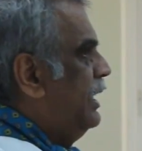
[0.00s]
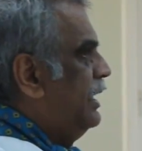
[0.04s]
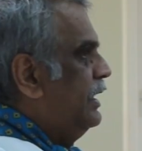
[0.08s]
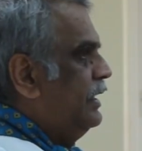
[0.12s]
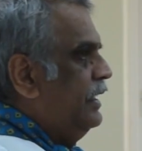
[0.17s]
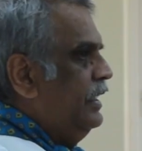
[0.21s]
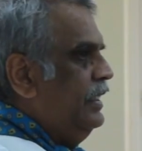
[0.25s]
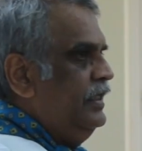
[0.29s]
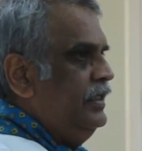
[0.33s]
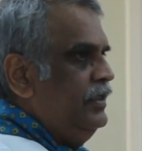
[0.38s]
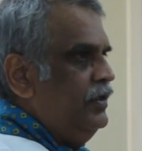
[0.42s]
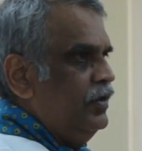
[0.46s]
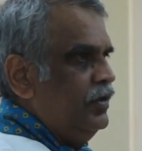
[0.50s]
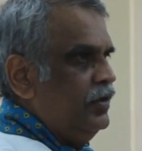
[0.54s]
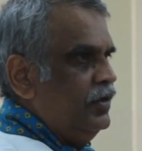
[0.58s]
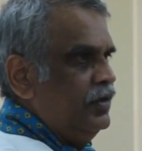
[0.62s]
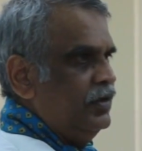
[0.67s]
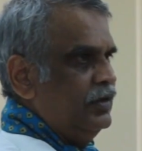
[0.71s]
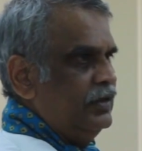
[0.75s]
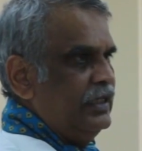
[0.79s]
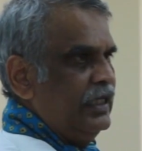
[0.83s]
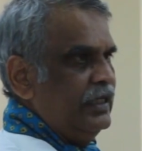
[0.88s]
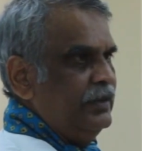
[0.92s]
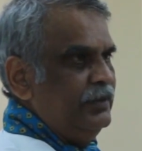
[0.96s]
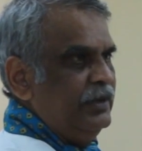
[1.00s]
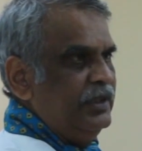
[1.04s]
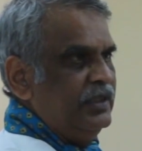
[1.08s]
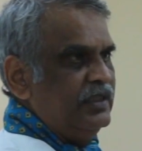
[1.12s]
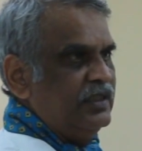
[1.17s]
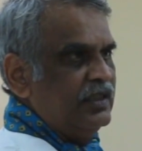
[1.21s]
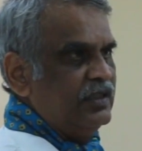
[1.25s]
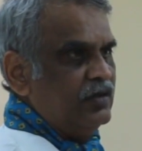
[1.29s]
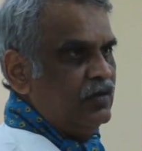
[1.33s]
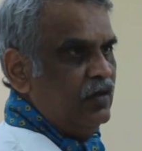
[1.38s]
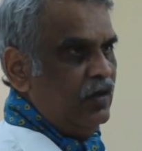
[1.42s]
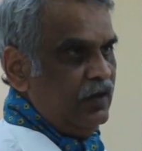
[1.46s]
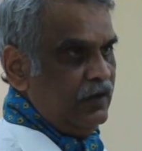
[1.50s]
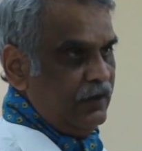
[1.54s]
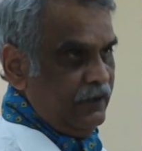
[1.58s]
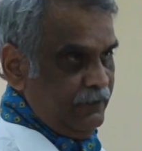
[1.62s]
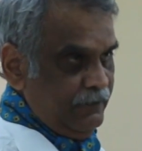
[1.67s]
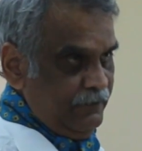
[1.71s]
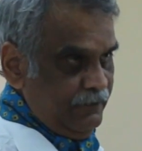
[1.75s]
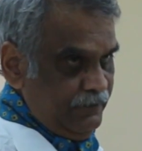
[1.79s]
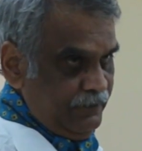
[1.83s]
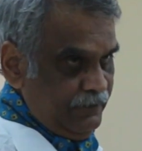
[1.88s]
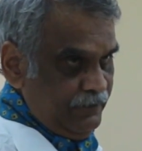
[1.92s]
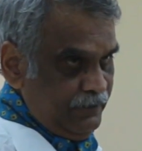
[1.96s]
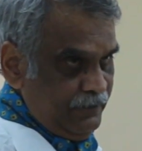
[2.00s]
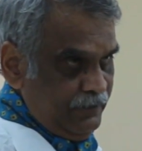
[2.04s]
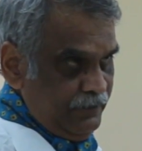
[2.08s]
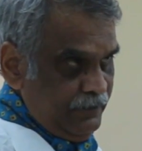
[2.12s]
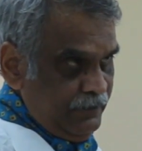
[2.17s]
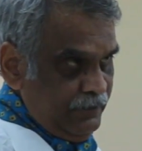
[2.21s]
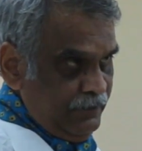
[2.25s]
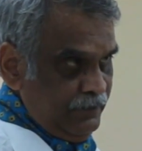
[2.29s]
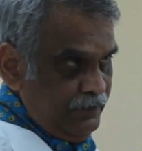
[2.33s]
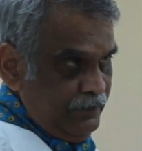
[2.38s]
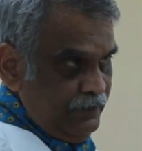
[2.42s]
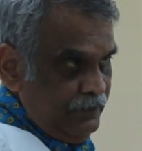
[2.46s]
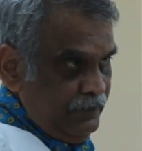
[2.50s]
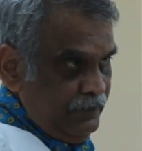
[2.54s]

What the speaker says: words? Why not 75 words?